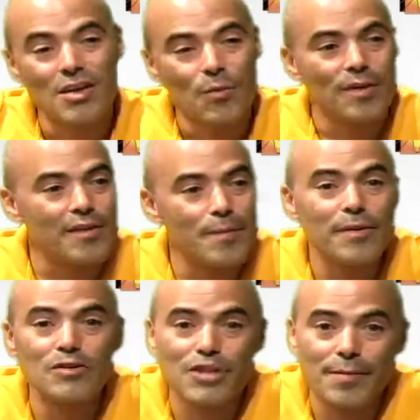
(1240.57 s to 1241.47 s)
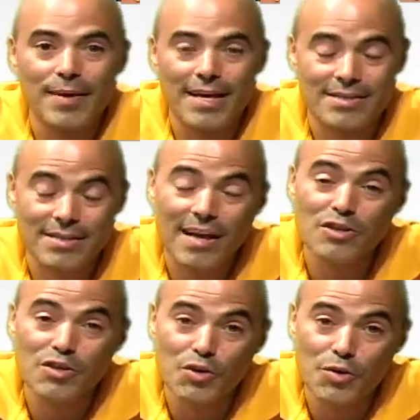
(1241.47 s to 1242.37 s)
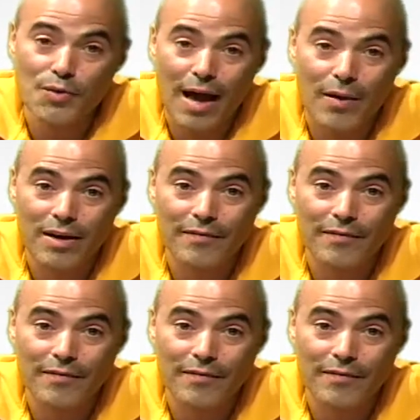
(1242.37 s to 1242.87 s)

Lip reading: with a typical GPS it tells you your route.